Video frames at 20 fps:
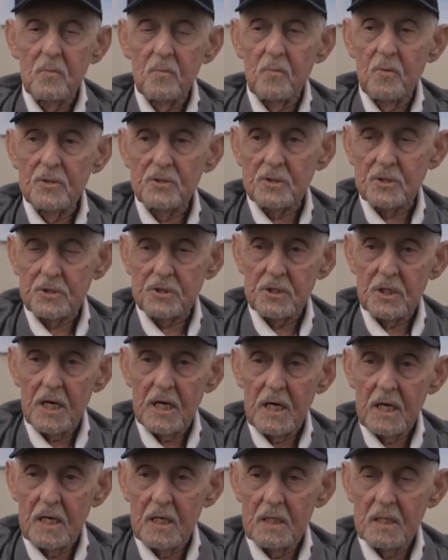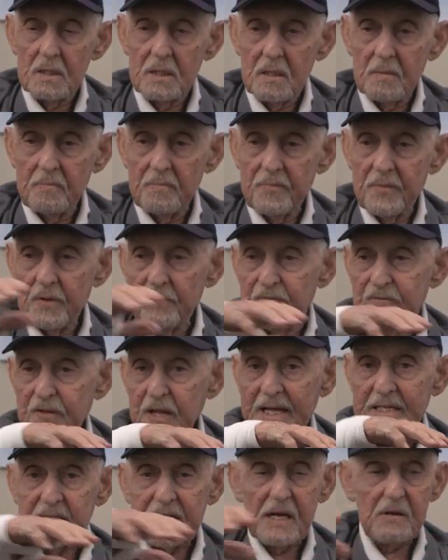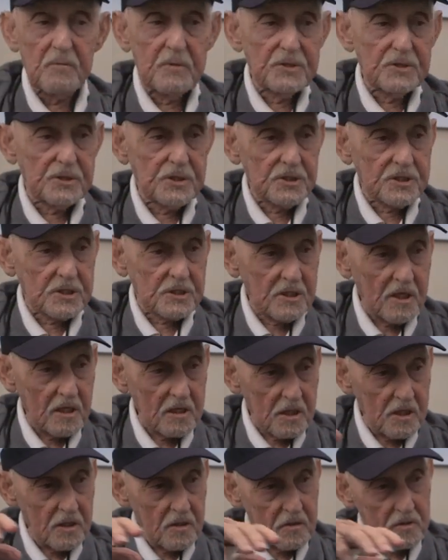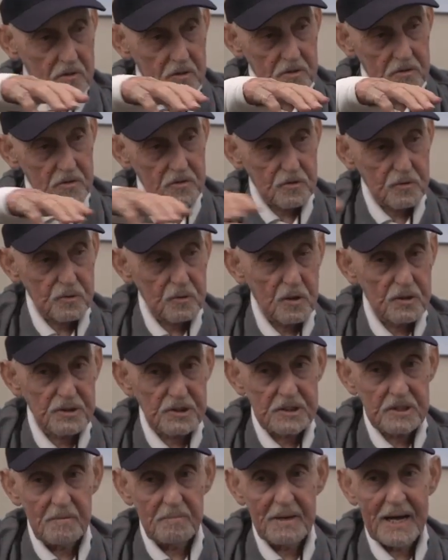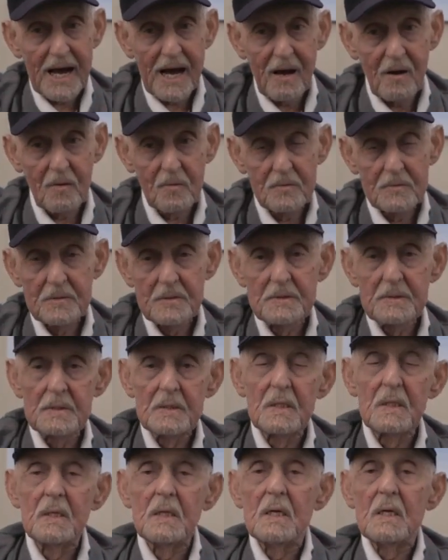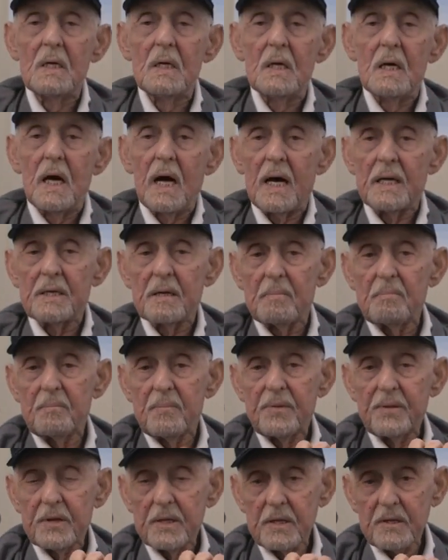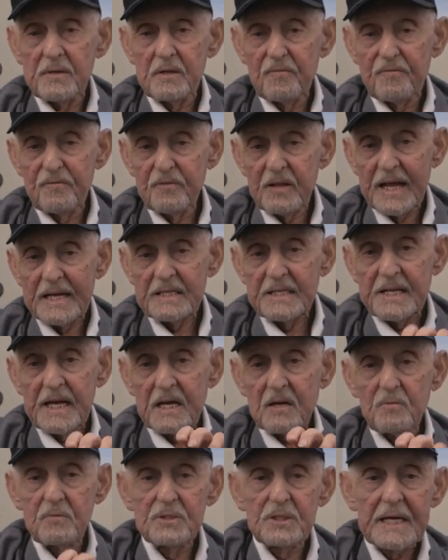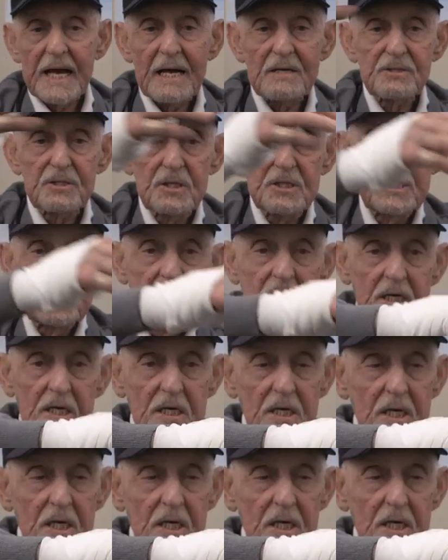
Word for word: which uh, the, the, flight deck was just uh, you know across the bow, and the, the, the flight deck was actually